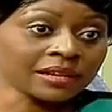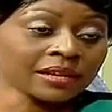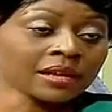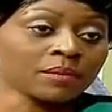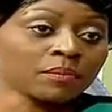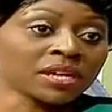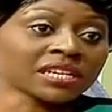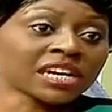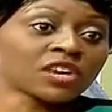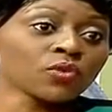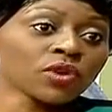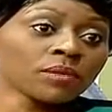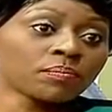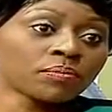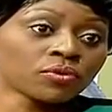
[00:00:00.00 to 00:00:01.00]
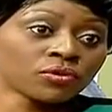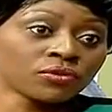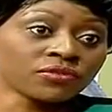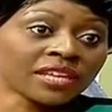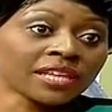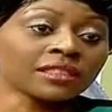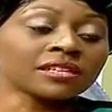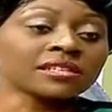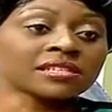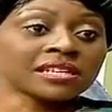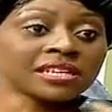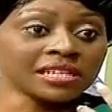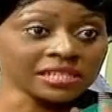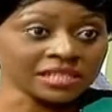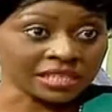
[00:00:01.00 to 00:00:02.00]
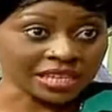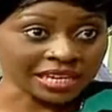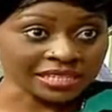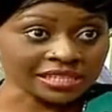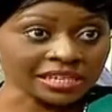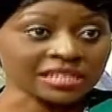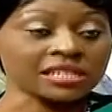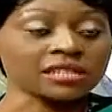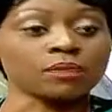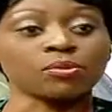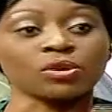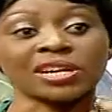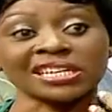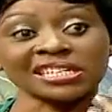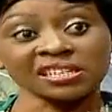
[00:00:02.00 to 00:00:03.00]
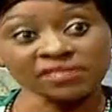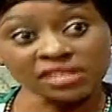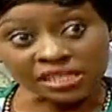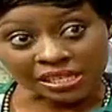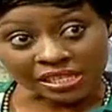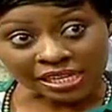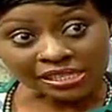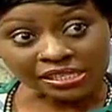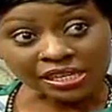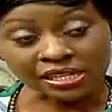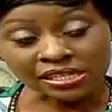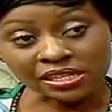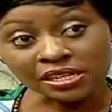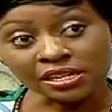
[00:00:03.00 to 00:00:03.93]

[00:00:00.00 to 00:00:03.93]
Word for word: But can we improve then the skills in that sector, the productivity in that sector,